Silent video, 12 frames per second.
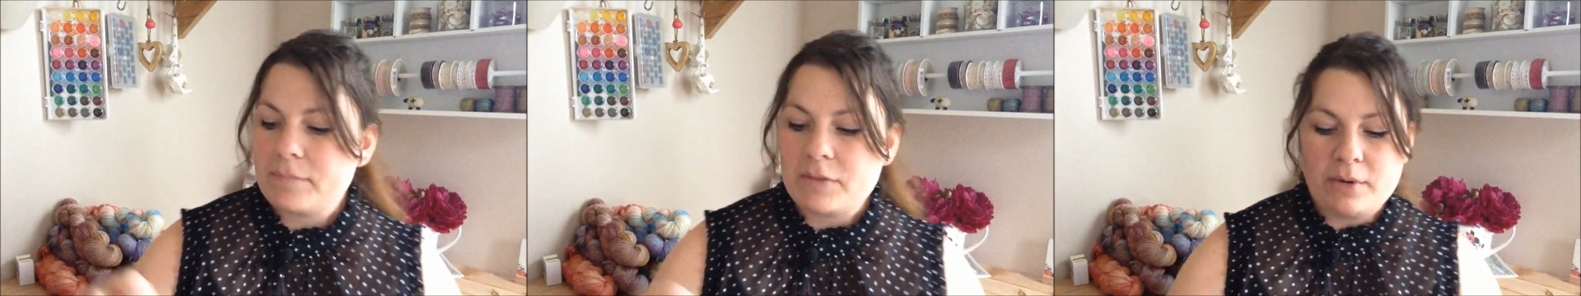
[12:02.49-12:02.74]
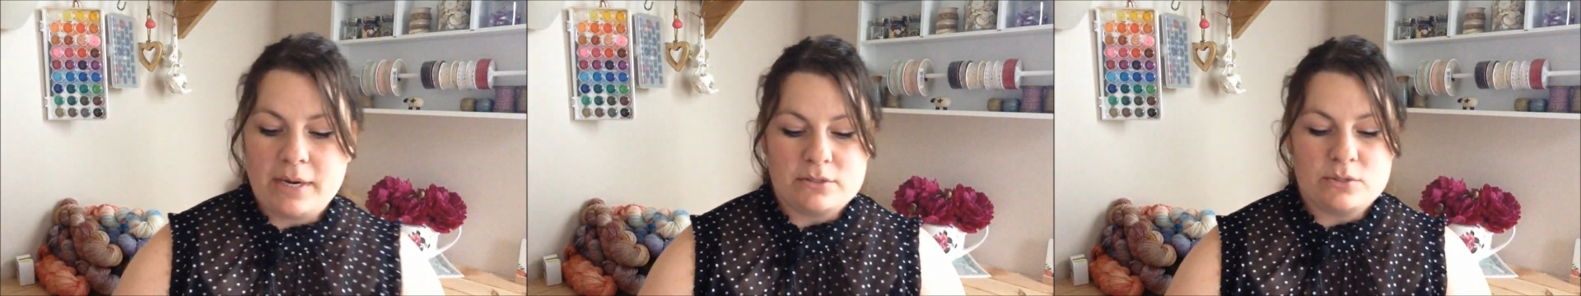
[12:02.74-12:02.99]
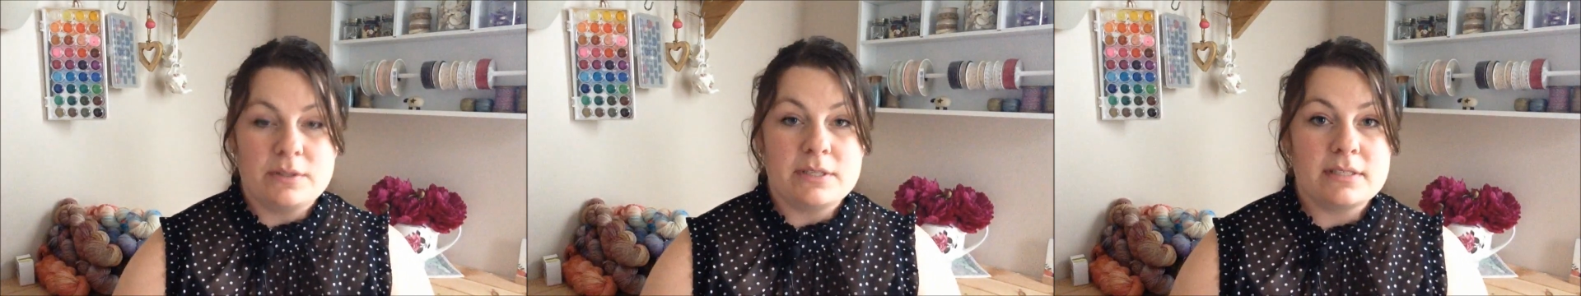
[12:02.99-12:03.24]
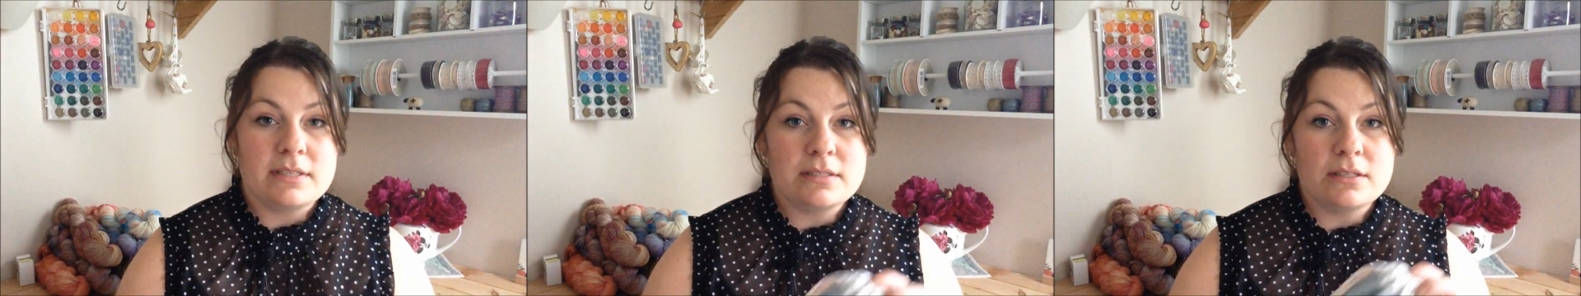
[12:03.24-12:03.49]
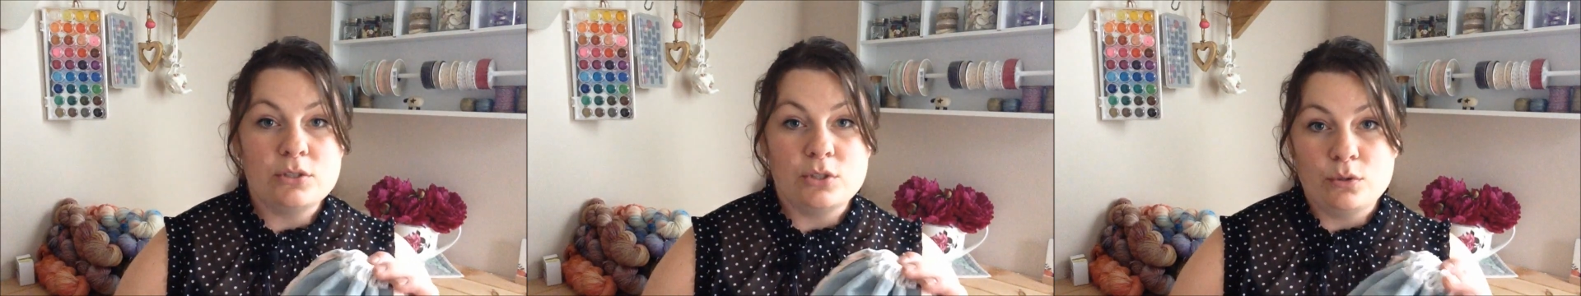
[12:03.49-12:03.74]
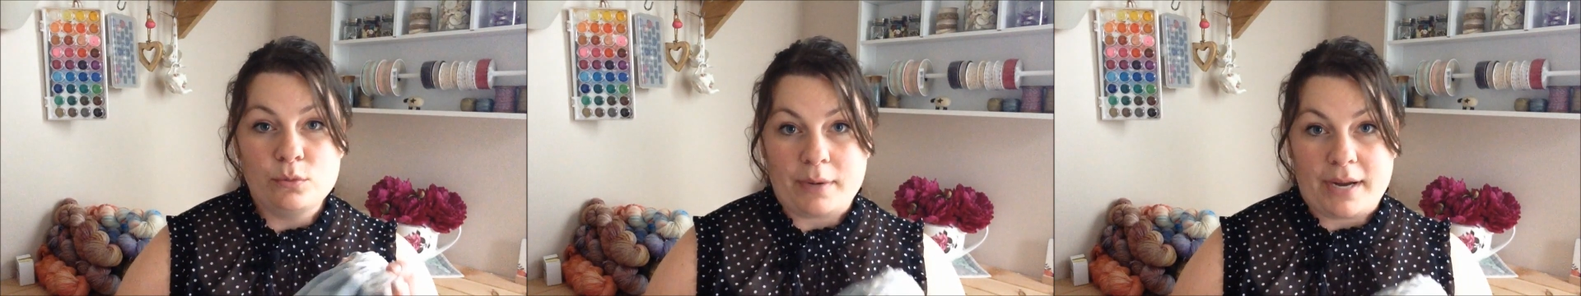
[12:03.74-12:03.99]
Okay, so this is a
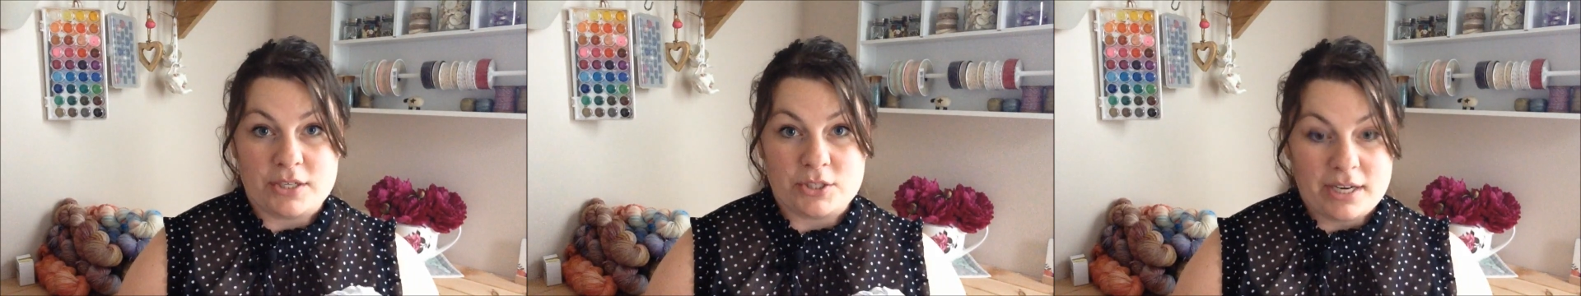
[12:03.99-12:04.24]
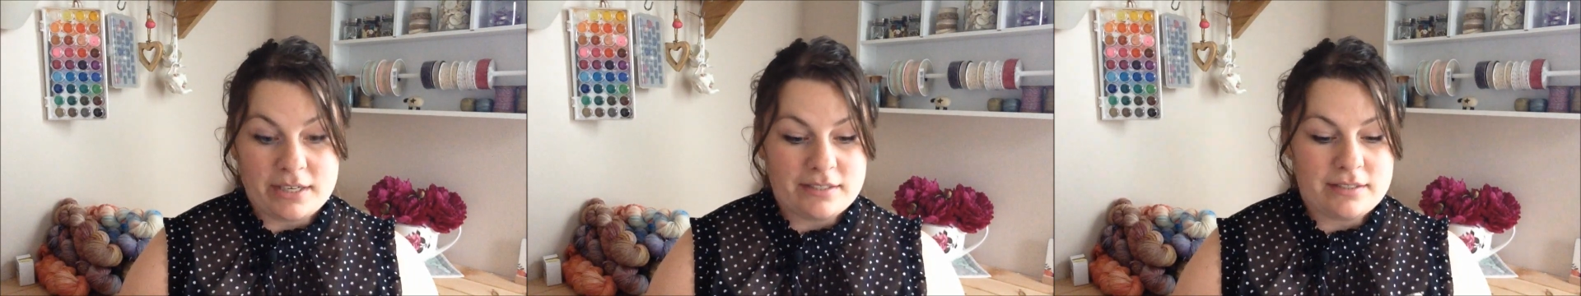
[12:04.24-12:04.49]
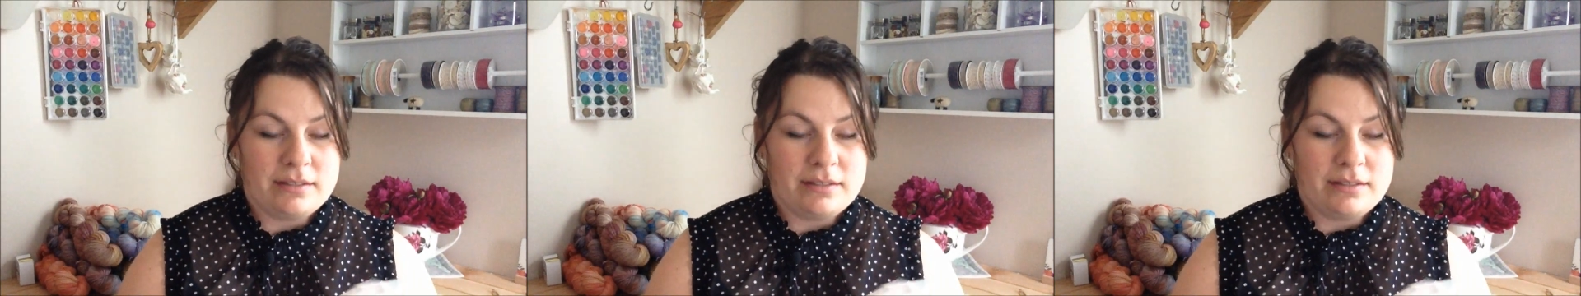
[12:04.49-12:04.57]
new project.